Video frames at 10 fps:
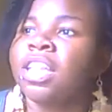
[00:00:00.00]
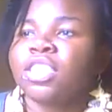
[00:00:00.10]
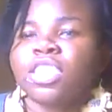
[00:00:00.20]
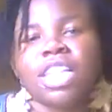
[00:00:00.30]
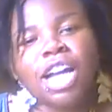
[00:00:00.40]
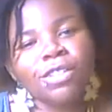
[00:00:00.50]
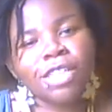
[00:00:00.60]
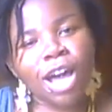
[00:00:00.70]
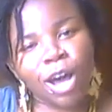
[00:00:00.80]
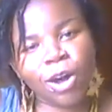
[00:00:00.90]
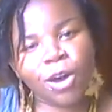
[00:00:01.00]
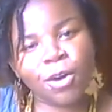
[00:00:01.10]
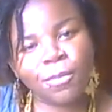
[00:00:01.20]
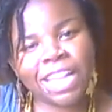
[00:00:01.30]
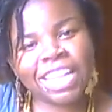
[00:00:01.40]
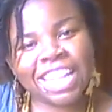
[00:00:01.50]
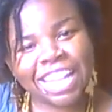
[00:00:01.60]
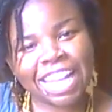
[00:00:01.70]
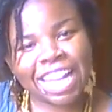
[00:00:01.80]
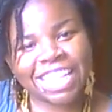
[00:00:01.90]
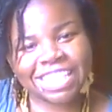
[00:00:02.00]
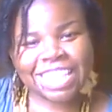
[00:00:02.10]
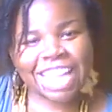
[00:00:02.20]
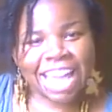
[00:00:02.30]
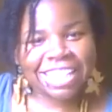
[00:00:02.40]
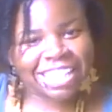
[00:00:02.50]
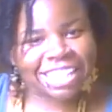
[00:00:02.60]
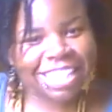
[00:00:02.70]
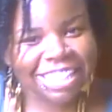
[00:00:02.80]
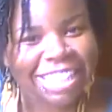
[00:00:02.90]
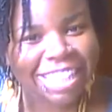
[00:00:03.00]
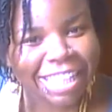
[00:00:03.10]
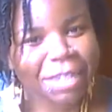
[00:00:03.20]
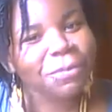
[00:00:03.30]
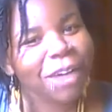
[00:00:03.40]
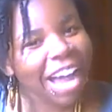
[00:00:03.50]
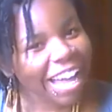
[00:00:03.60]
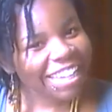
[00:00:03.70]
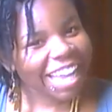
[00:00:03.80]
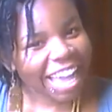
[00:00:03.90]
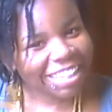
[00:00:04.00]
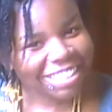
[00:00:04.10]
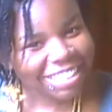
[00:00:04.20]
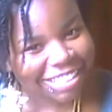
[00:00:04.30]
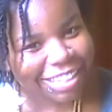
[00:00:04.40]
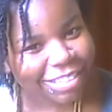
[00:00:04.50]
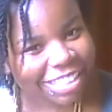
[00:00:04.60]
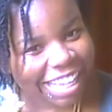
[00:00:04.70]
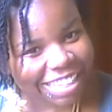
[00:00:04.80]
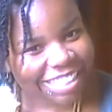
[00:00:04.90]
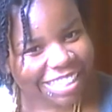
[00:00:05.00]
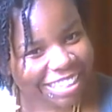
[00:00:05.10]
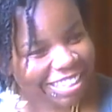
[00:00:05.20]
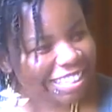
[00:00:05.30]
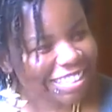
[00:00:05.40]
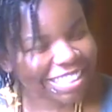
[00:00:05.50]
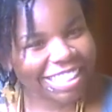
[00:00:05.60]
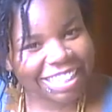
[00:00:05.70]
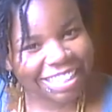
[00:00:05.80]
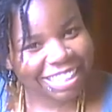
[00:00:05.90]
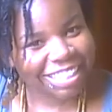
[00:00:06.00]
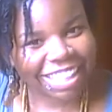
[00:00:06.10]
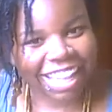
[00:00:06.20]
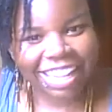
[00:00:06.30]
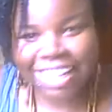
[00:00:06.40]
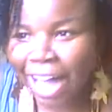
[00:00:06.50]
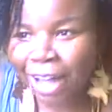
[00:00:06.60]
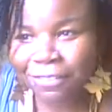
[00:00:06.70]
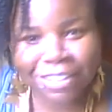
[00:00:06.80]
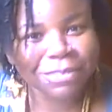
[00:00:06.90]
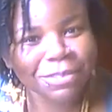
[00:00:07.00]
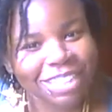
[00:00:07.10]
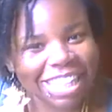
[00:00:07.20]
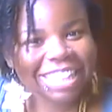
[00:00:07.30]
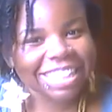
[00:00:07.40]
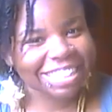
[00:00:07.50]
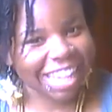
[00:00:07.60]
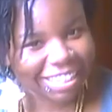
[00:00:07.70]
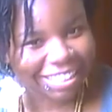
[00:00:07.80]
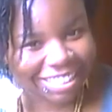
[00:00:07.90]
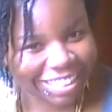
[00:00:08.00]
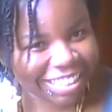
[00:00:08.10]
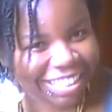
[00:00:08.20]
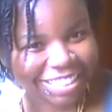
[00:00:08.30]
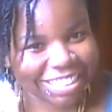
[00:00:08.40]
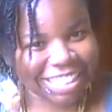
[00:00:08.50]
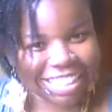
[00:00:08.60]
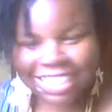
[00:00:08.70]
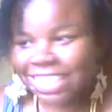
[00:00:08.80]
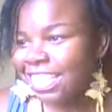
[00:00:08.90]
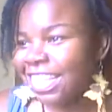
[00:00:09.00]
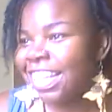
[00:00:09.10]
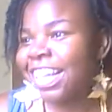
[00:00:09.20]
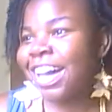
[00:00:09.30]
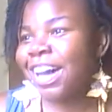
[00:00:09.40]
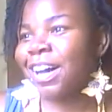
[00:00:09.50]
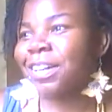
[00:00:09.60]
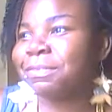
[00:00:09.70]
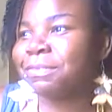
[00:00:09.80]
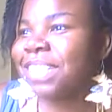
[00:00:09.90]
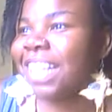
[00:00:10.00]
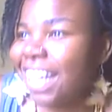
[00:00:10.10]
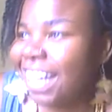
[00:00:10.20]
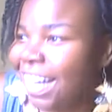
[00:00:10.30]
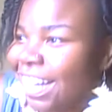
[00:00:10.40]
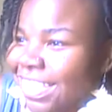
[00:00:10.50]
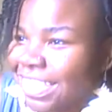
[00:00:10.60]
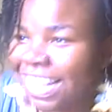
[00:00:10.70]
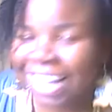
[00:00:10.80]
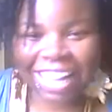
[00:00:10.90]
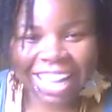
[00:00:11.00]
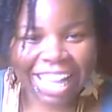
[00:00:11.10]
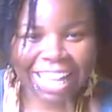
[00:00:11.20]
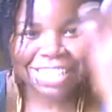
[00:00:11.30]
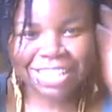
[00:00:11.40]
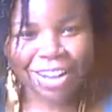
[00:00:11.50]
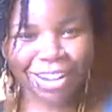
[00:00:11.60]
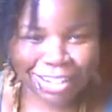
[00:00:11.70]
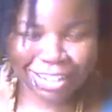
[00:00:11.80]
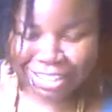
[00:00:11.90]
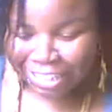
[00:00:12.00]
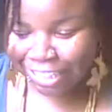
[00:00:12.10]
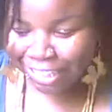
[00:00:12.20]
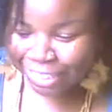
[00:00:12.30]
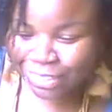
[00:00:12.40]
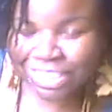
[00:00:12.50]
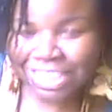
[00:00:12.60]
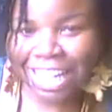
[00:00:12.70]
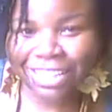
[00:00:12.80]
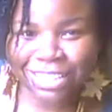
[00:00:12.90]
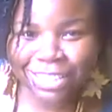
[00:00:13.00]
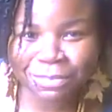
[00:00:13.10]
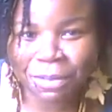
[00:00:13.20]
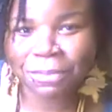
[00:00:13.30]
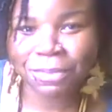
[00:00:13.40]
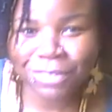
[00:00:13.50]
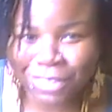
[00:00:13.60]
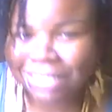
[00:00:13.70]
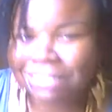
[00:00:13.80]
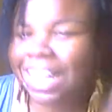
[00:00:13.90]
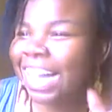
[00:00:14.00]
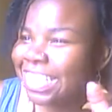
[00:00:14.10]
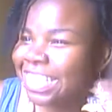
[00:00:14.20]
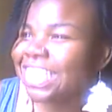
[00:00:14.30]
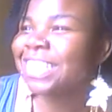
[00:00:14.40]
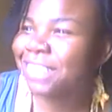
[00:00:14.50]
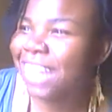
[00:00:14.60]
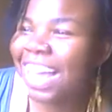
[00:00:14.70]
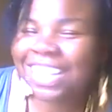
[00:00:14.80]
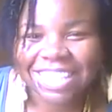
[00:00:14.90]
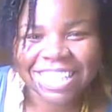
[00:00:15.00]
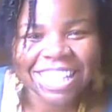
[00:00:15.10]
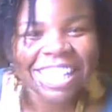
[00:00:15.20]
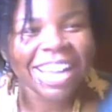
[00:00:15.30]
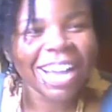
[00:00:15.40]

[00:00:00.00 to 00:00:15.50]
So she goes home, and then it cuts to Natalie in the kitchen cleaning. Why Natalie look so sexy in the kitchen cleaning? Like, I really wish I looked that good in the kitchen cleaning. Like, her hair's all curly and cute. She got a little purple shorts. I'm like, I see you, Natalie.